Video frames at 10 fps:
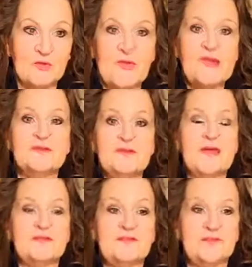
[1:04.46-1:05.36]
real
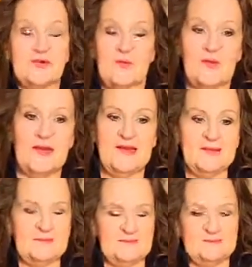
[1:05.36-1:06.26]
test for a grade.
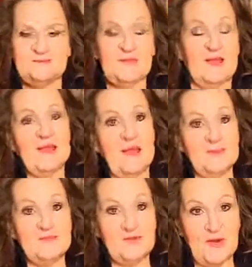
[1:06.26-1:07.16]

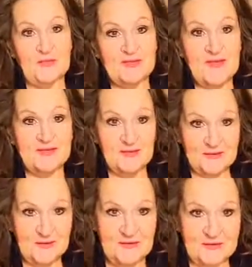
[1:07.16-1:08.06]
I'm sure I was not the
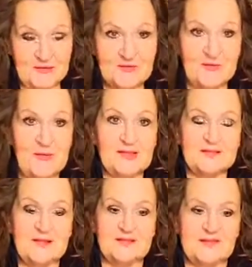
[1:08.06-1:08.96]
only one that took
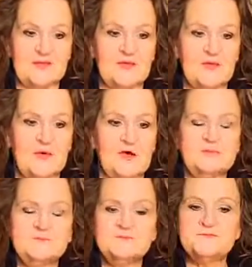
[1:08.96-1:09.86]
spelling tests in school.
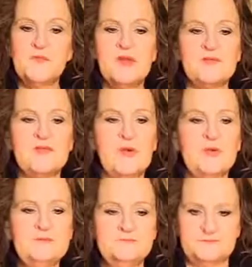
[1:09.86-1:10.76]

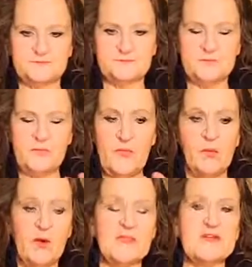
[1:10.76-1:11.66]
So
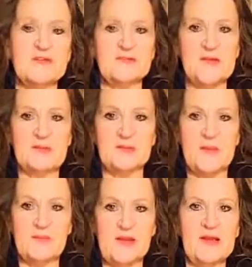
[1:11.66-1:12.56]
what are the different types of
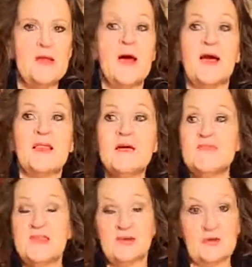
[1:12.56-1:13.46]
memory? I love
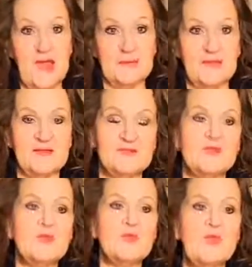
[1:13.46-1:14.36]
the internet, because if
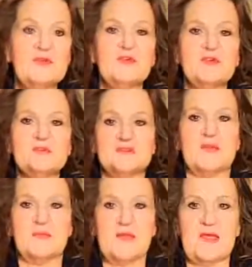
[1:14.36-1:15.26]
you research
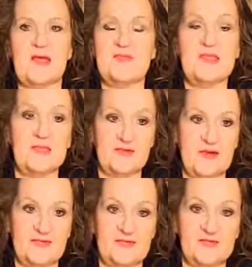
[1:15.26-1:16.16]
something on the
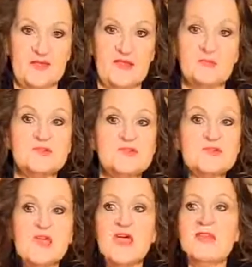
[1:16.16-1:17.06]
internet these days, which
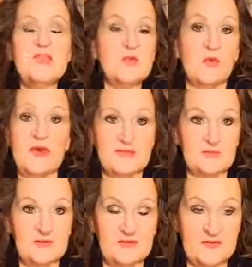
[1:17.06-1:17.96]
is the greatest
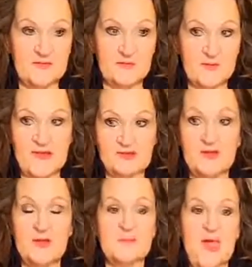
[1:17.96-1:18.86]
source of
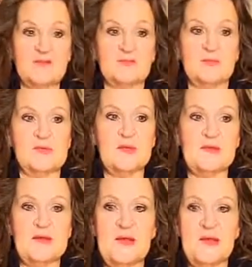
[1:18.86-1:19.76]
information imaginable. I
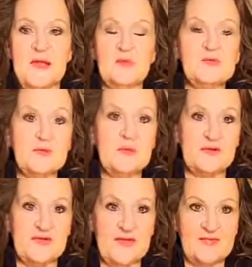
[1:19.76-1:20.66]
mean, wish we would
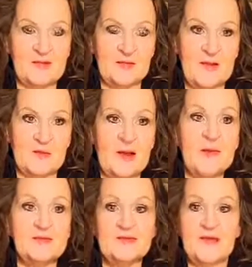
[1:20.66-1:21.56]
have had the internet when I
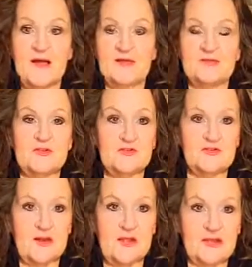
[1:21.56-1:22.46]
was in college and
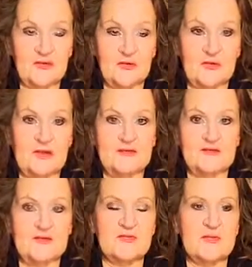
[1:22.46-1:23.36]
studying and learning
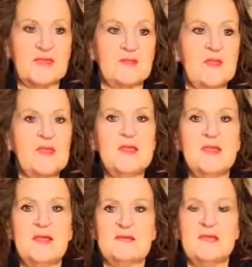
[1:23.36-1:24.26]
different things.
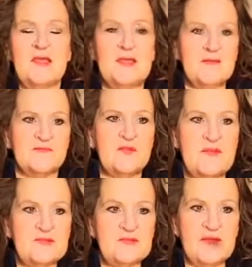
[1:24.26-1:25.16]
It's
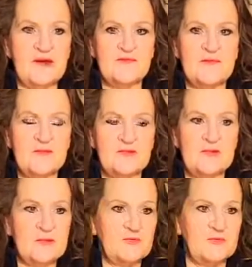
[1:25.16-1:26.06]
information at our
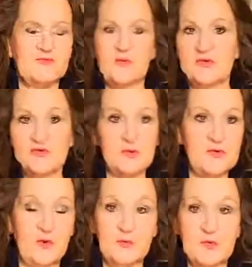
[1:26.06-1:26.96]
fingertips from sources we
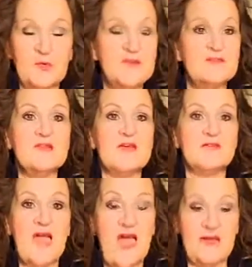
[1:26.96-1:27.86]
normally wouldn't even
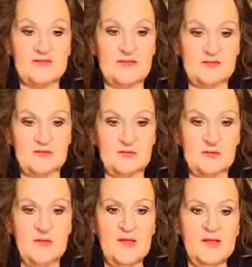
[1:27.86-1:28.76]
have access
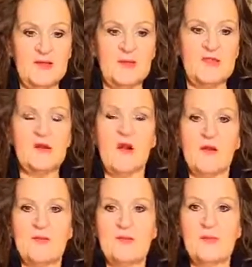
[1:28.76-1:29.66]
to. Now we could
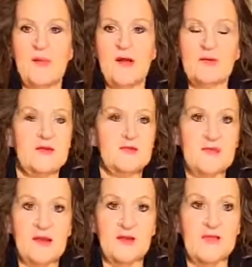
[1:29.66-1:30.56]
argue about, is
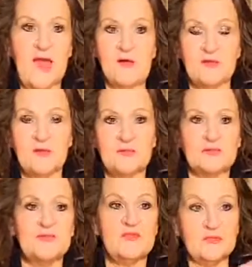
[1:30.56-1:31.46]
the, are the
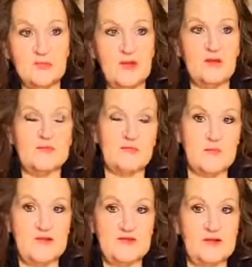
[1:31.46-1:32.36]
algorithms filtering out
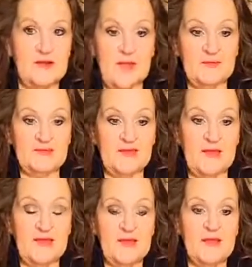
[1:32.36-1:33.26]
information? And I would
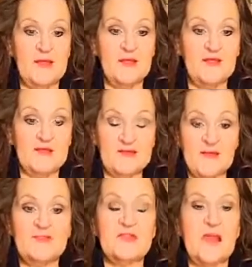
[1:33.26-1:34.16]
say they
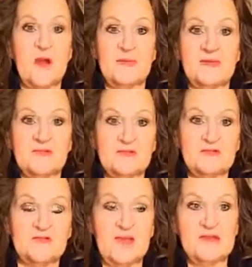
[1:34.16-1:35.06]
definitely are, because it's
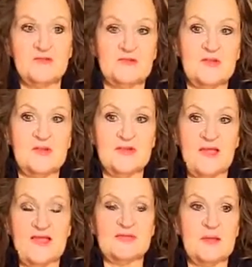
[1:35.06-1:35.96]
changed in the
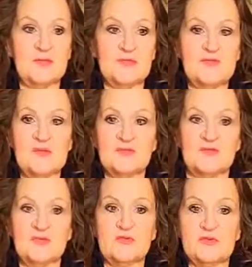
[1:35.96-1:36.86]
last couple of years
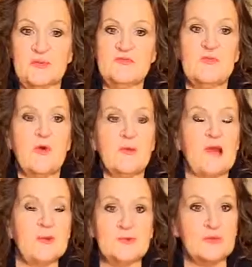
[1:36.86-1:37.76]
versus before when
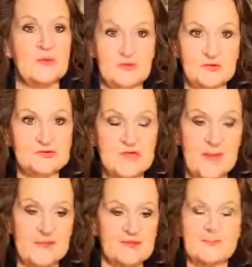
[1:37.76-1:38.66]
I would research
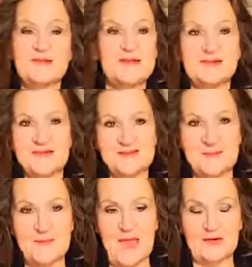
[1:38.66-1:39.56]
topics, but it
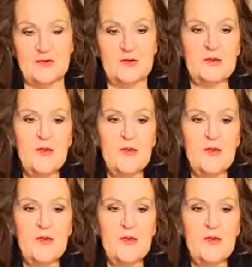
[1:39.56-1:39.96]
doesn't matter.